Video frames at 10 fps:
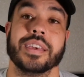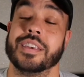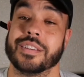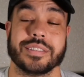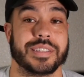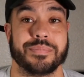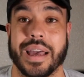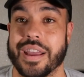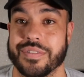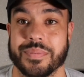You can just
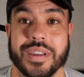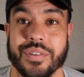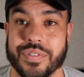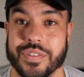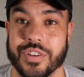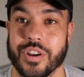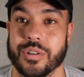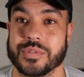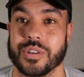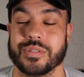buy it from the comfort of your
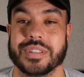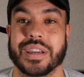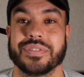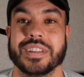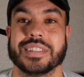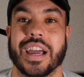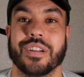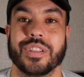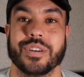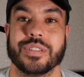home. So definitely
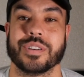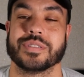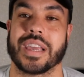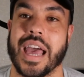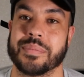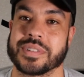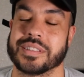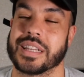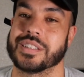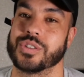download those apps, because
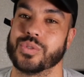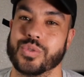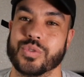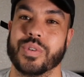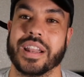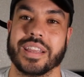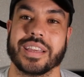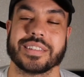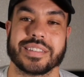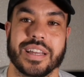that's a cool way to
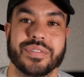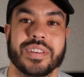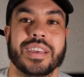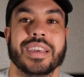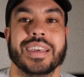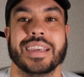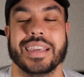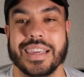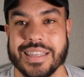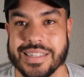get stuff
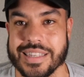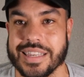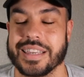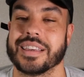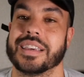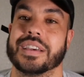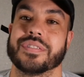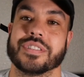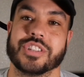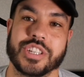easy and
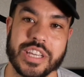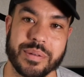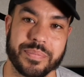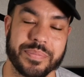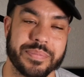for cheap.